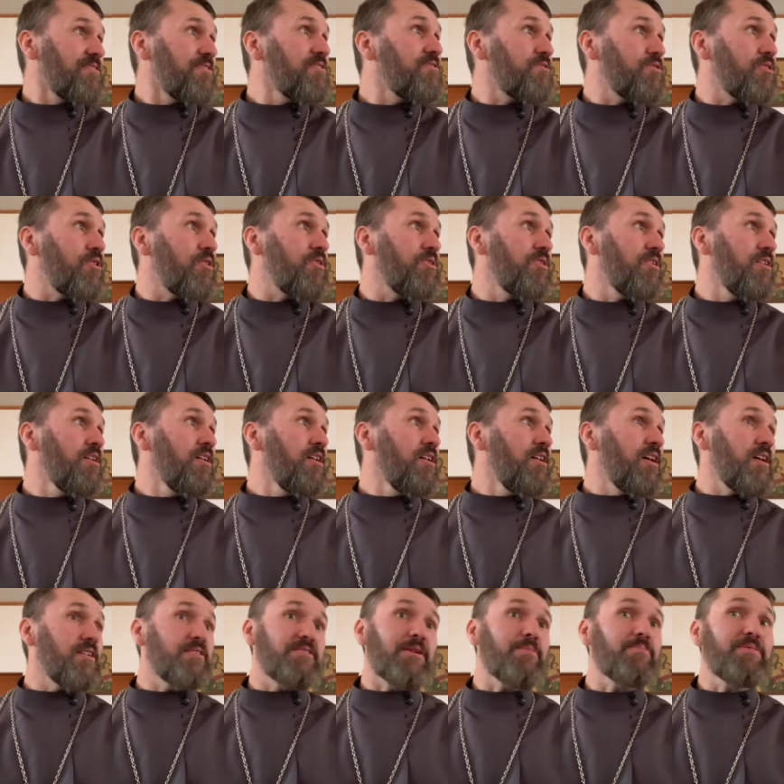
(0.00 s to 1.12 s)
So,
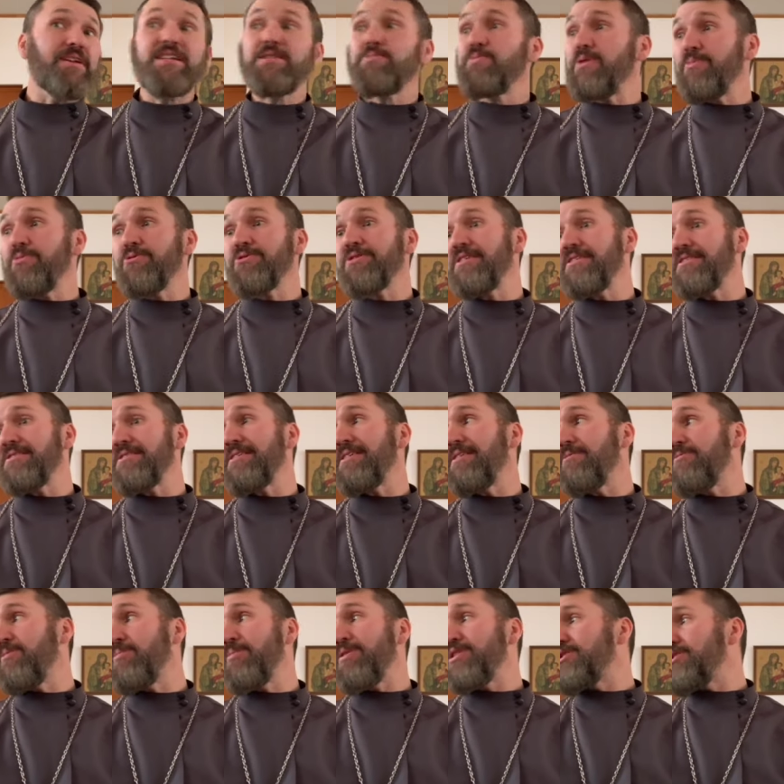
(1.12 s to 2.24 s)
and sometimes people get the
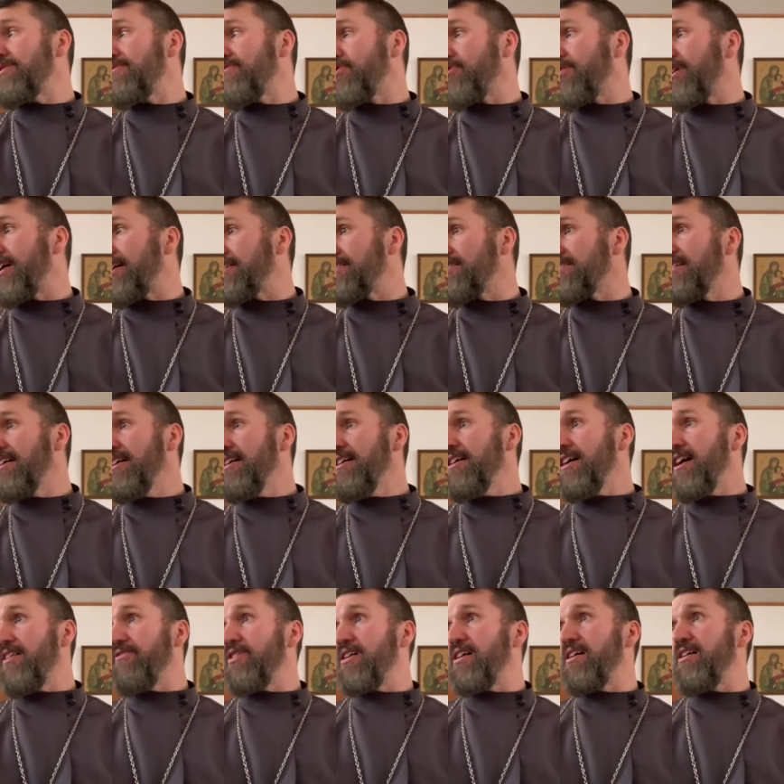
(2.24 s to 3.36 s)
image of Christ,
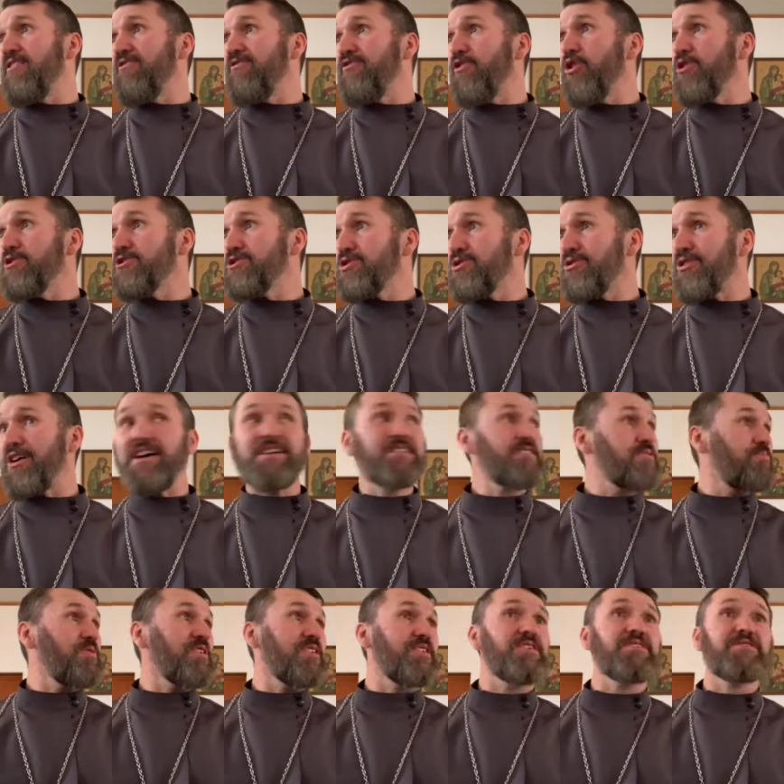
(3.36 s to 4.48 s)
of a, a false Christ,
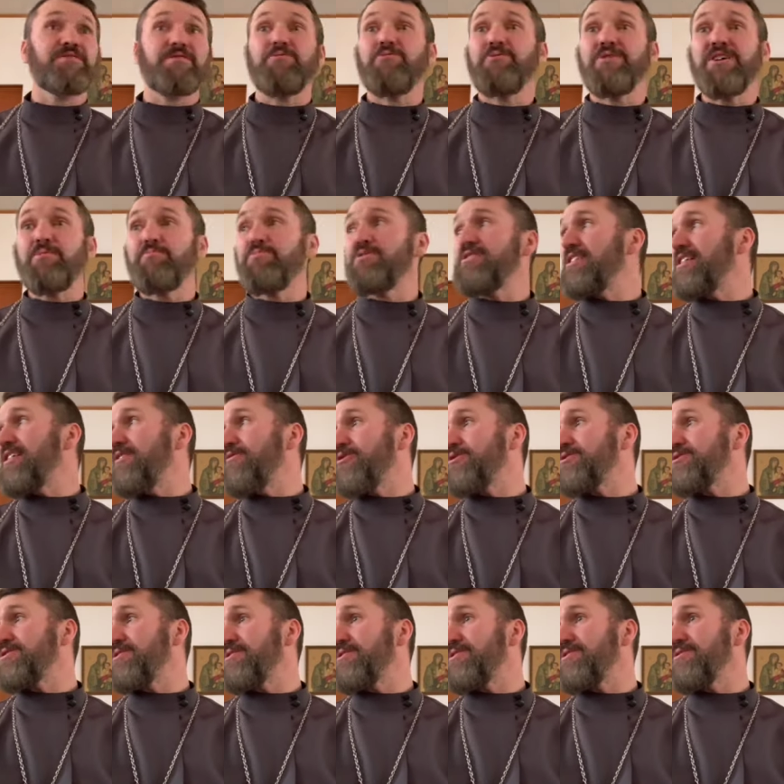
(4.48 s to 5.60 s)
because we believers